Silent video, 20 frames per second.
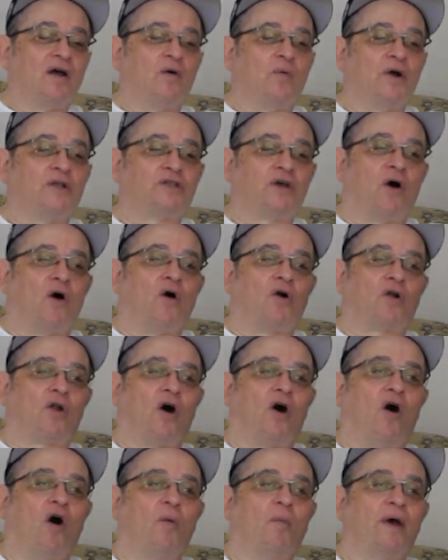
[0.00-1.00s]
went to
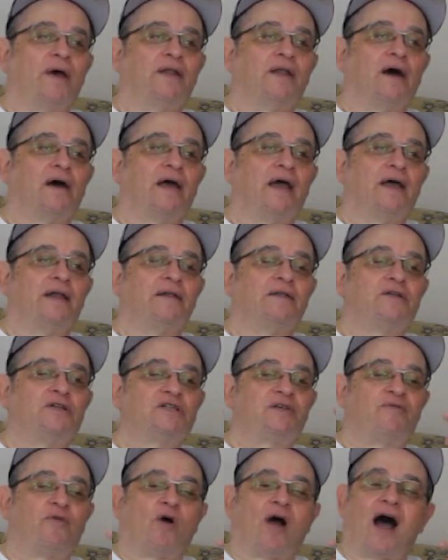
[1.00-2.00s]
Oklahoma and
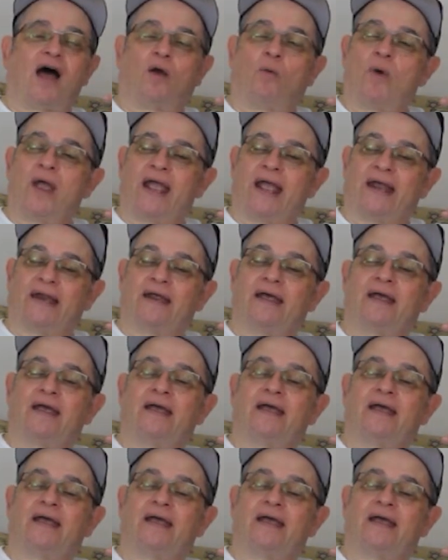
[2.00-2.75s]
just for Halloween